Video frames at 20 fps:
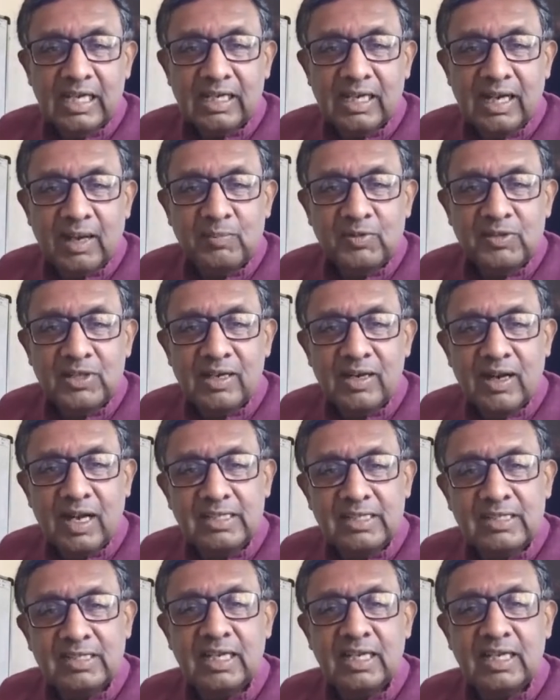comes and
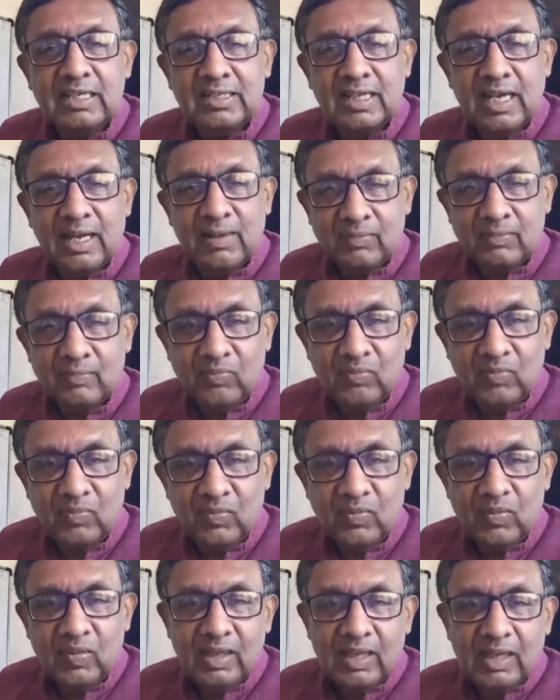writes an exam
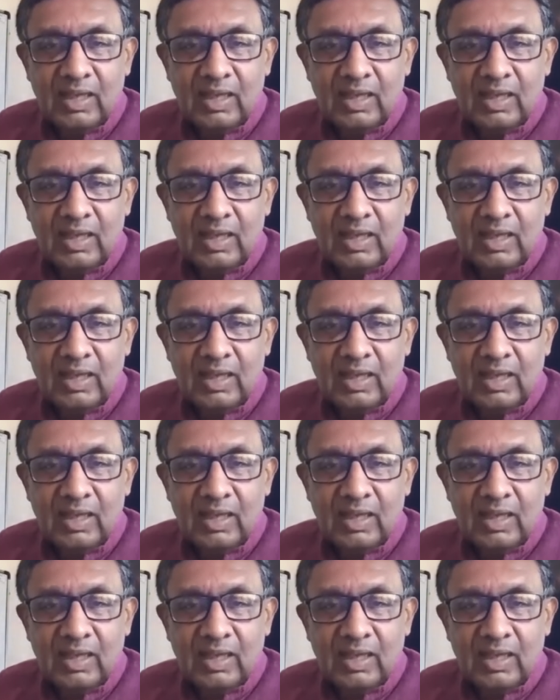and